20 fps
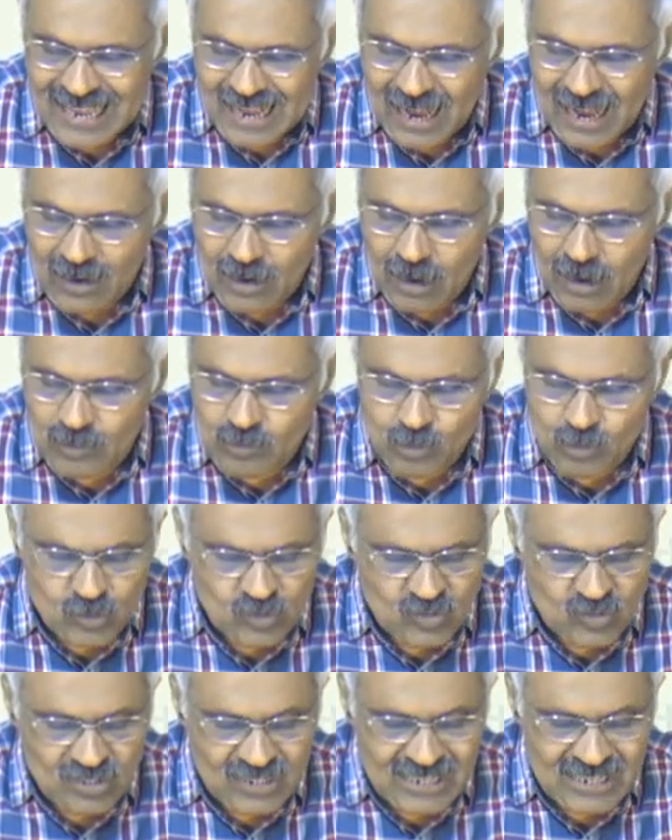are
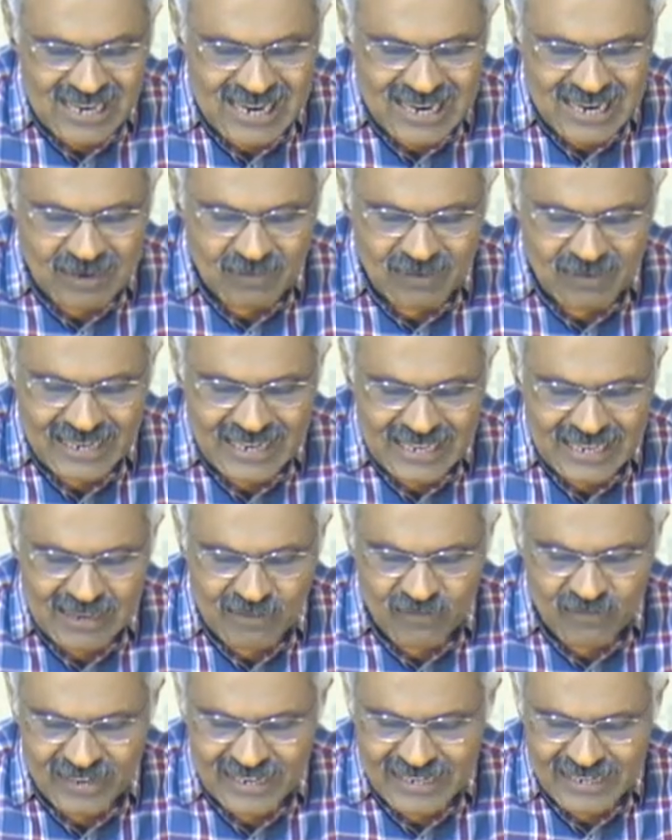almost equally
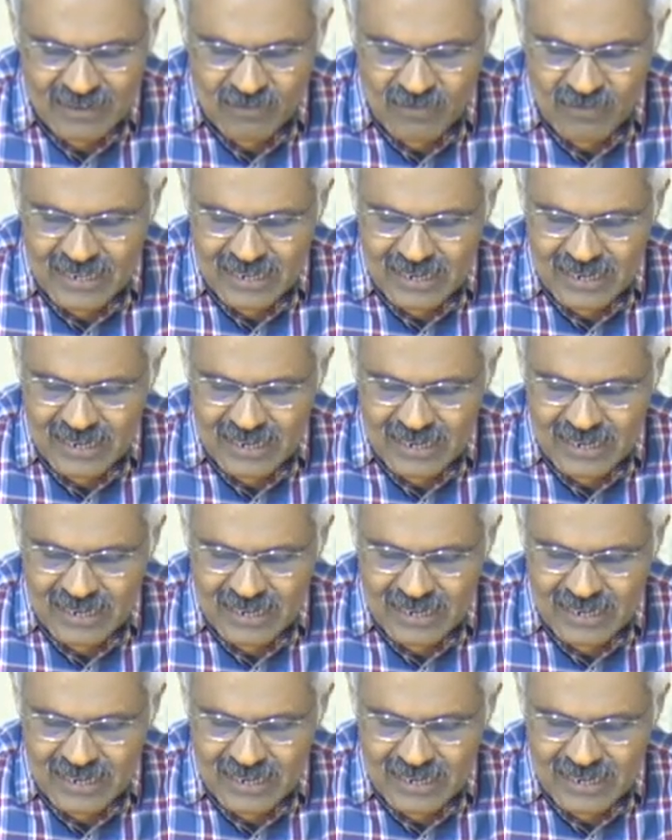effective in